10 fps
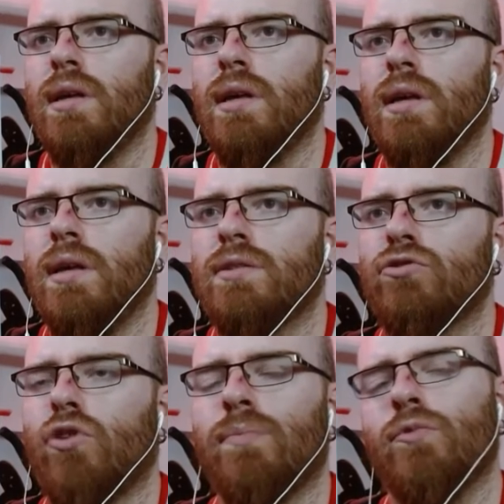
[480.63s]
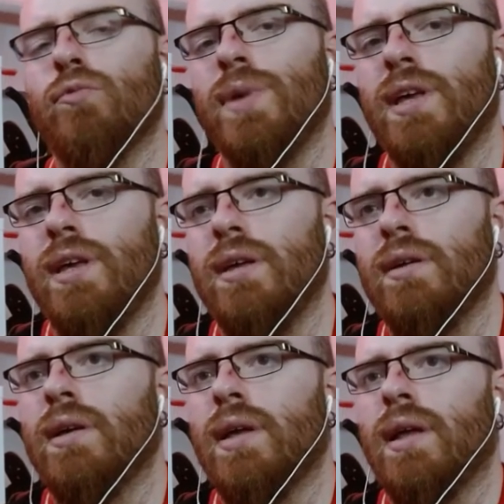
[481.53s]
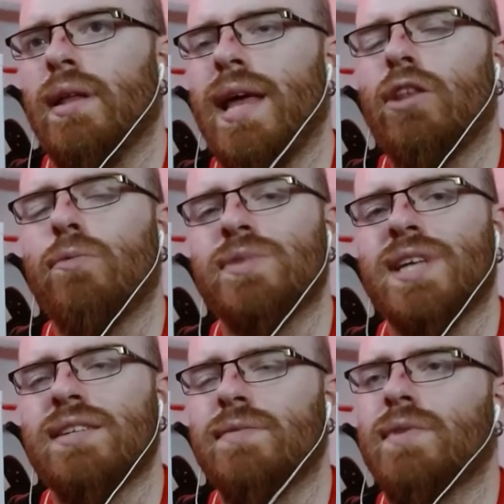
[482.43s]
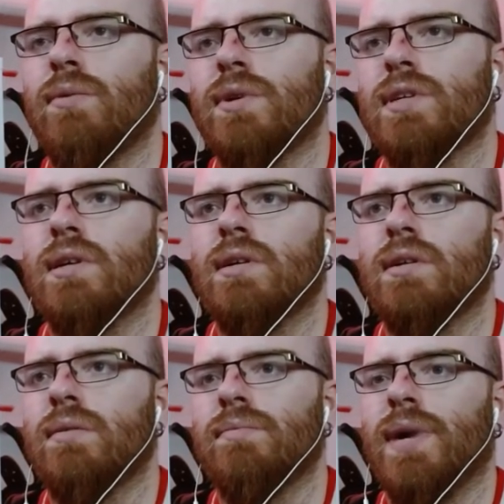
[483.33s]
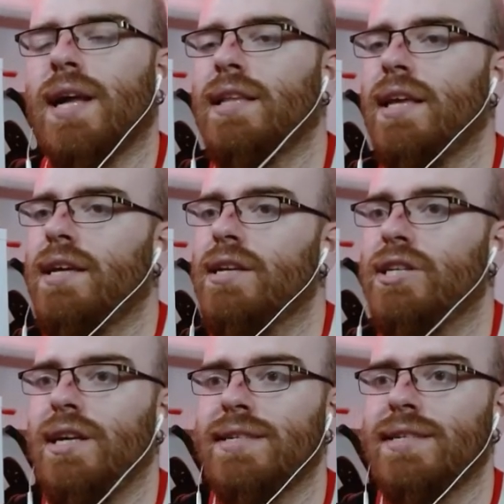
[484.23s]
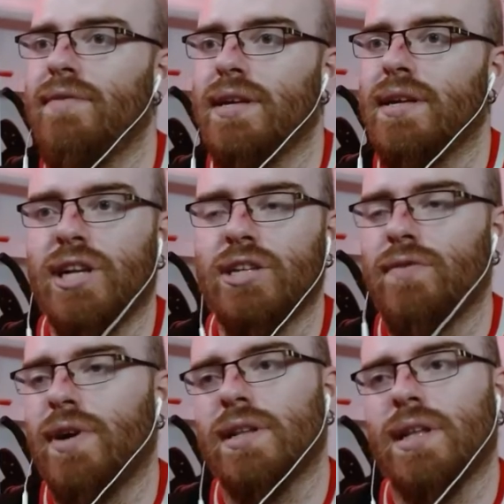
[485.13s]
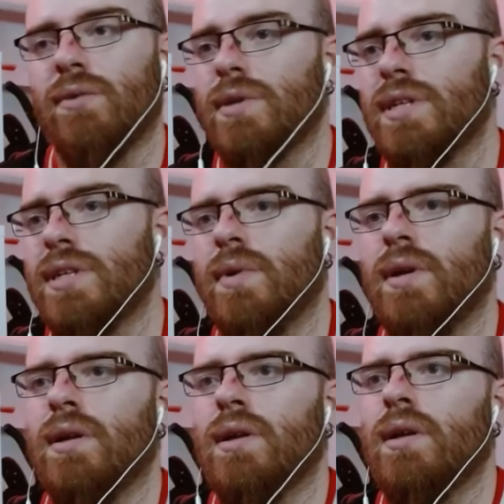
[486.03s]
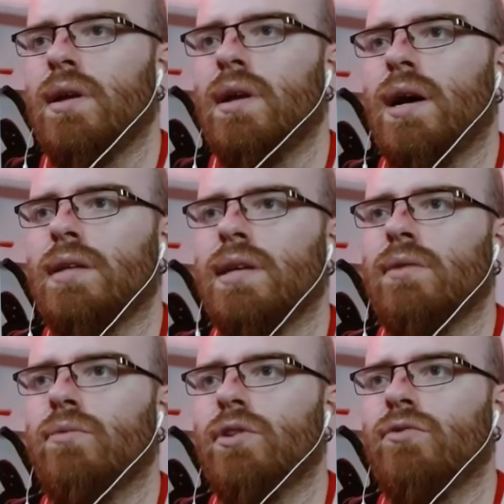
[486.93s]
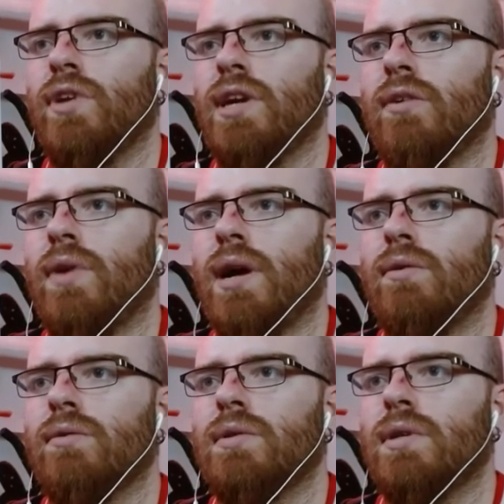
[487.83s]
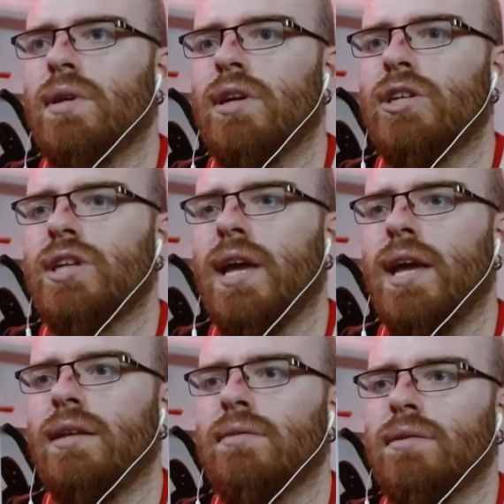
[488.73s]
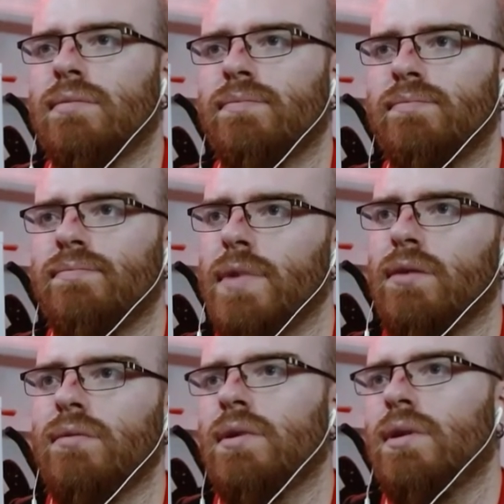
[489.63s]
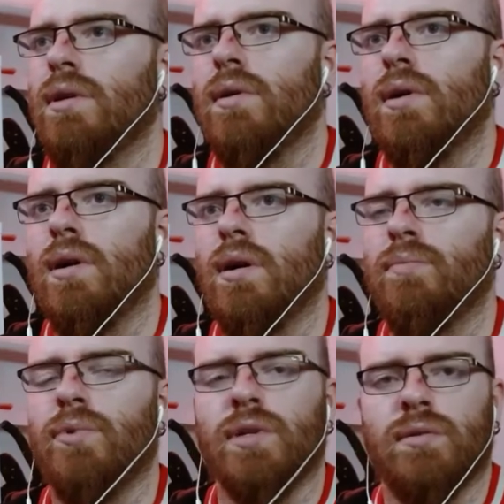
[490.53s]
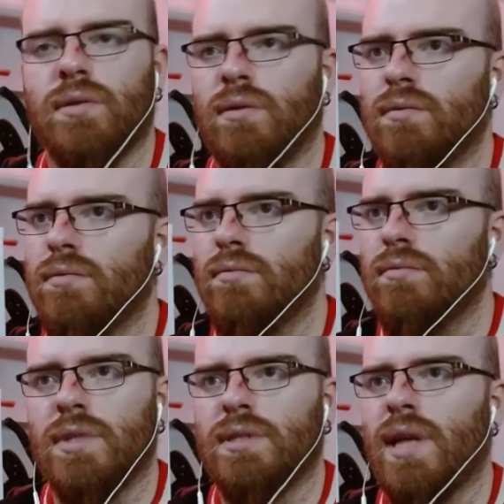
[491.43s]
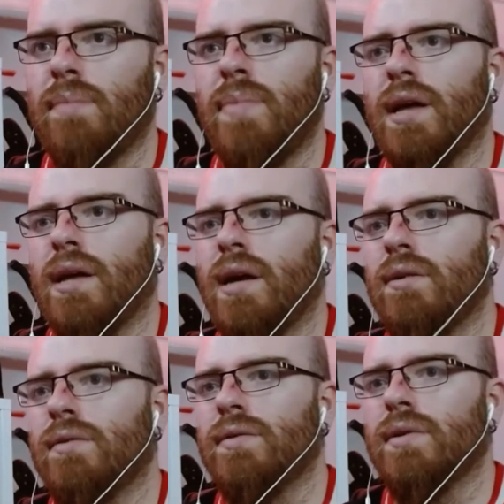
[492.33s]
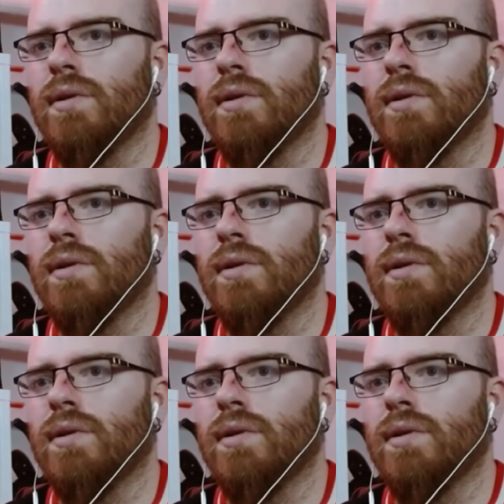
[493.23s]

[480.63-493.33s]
he stopped to be that obsessive towards her, but I think she is having a change of heart towards him. I think with Rick around, Shane, step back, kind of.